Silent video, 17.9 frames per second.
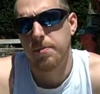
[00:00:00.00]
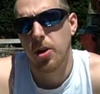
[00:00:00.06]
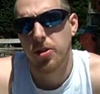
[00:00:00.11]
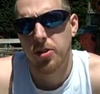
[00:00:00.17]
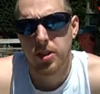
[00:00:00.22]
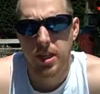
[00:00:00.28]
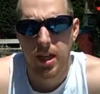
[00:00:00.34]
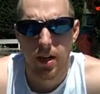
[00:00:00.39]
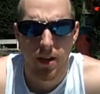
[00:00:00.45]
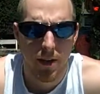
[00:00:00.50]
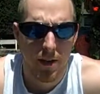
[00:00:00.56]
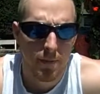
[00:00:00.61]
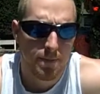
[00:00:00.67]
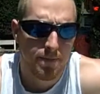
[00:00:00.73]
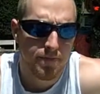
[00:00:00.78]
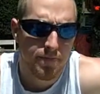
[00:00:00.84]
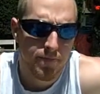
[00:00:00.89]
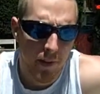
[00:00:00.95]

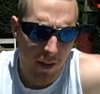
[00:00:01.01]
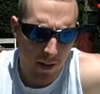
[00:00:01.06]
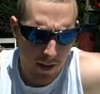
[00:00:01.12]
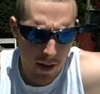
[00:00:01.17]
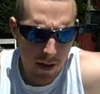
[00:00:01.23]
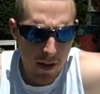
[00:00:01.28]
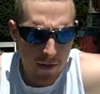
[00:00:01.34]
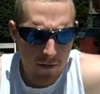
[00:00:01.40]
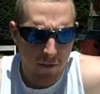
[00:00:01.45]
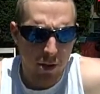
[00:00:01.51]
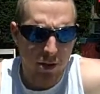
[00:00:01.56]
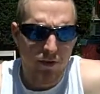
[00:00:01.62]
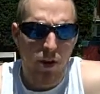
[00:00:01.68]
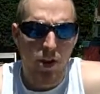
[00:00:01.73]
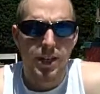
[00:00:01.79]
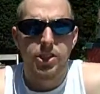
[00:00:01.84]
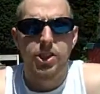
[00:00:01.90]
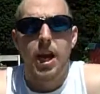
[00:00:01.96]
undercard.
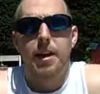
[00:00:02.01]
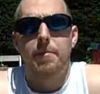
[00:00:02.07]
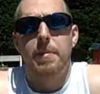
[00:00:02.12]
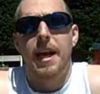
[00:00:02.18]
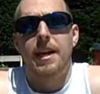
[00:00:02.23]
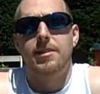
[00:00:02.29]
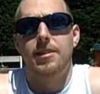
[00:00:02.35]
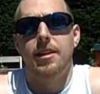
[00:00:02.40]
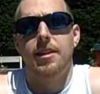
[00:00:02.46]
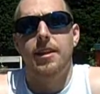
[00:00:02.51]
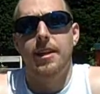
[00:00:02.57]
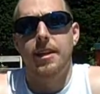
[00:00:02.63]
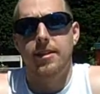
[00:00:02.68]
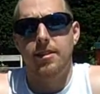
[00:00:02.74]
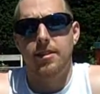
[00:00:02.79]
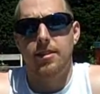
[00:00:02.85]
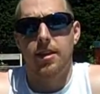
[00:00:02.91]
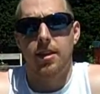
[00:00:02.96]
First fight, John Matson
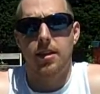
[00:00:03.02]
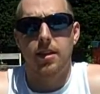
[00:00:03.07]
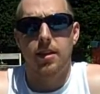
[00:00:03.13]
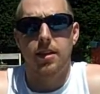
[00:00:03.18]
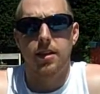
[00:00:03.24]
against